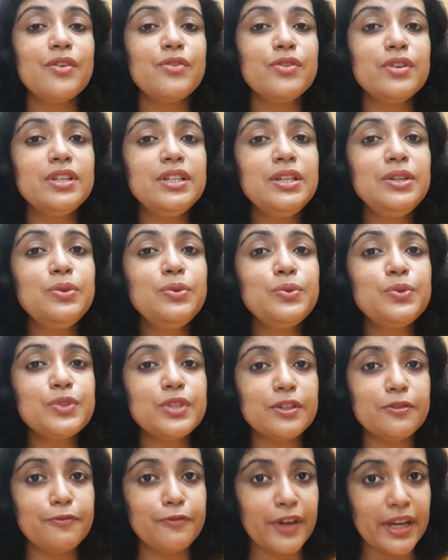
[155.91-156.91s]

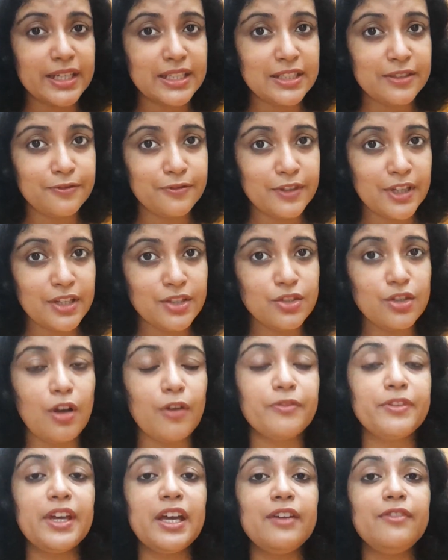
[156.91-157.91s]
reduced effectiveness
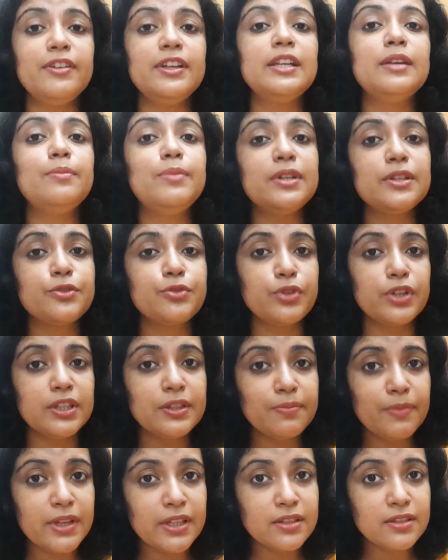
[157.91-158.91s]
of the available
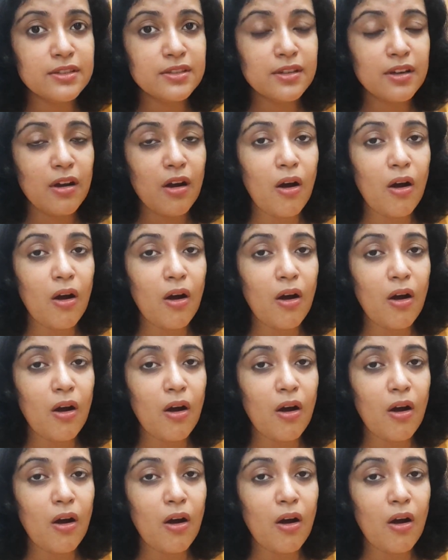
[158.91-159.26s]
treatment,